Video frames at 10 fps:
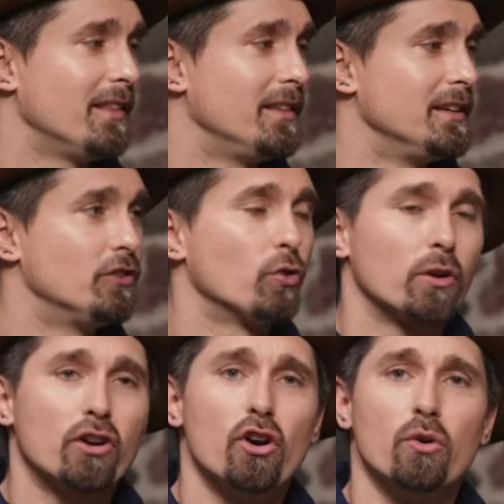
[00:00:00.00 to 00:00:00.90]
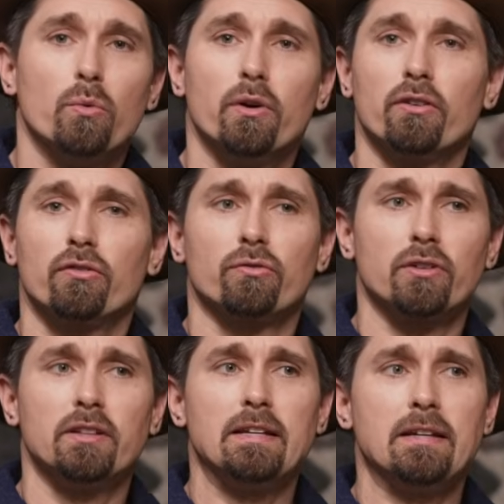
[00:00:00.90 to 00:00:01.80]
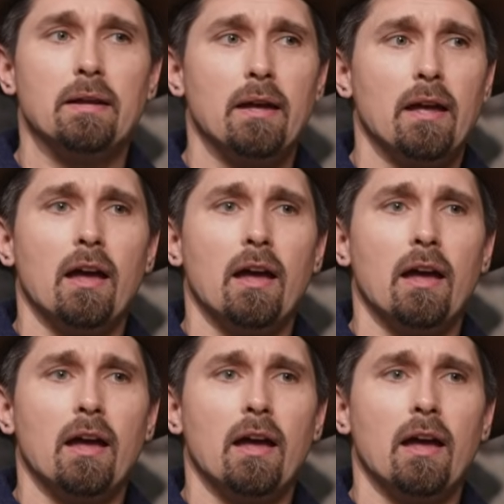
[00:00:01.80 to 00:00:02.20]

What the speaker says: The chore coat was really